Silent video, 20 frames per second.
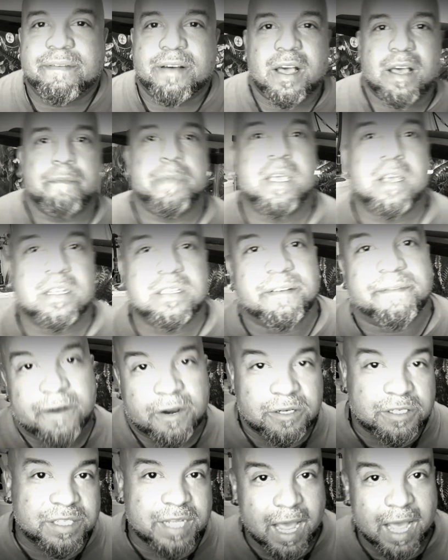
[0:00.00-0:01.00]
give up because the
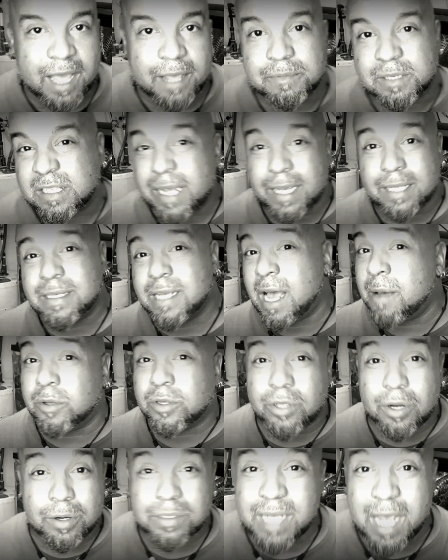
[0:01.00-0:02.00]
first time, the second
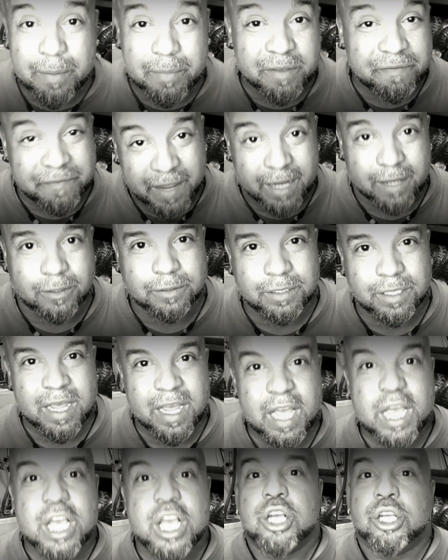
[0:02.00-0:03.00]
time, or third time it failed.
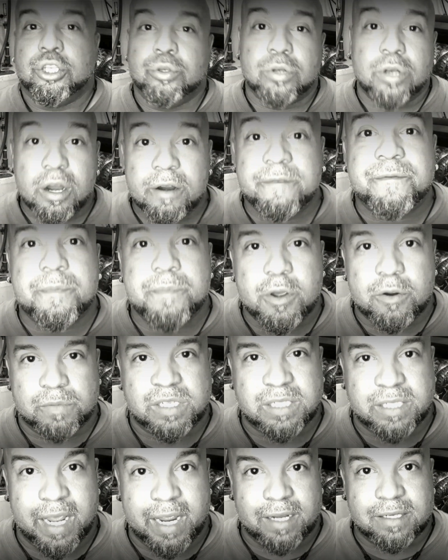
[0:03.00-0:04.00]
You learn from your
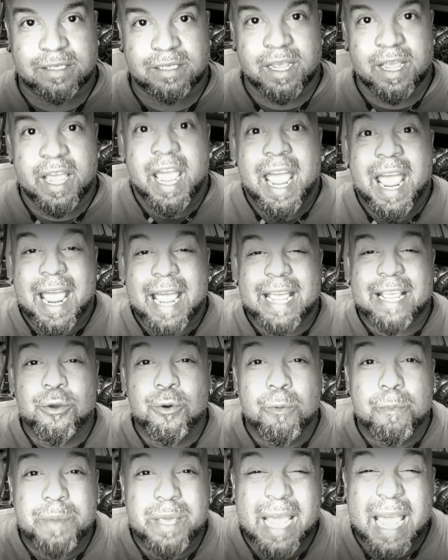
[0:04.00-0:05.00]
mistakes,
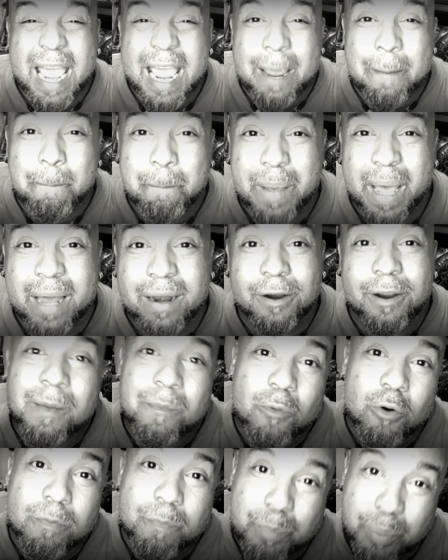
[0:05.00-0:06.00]
and you will be a better
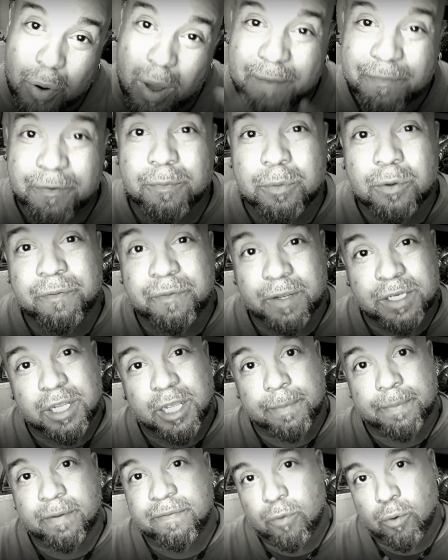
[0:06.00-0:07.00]
and more profitable
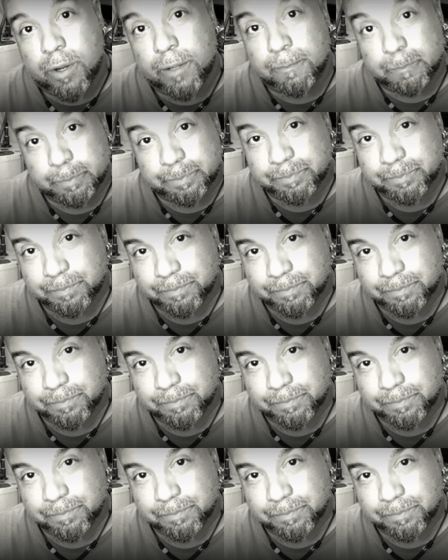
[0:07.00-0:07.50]
fish keeper for it.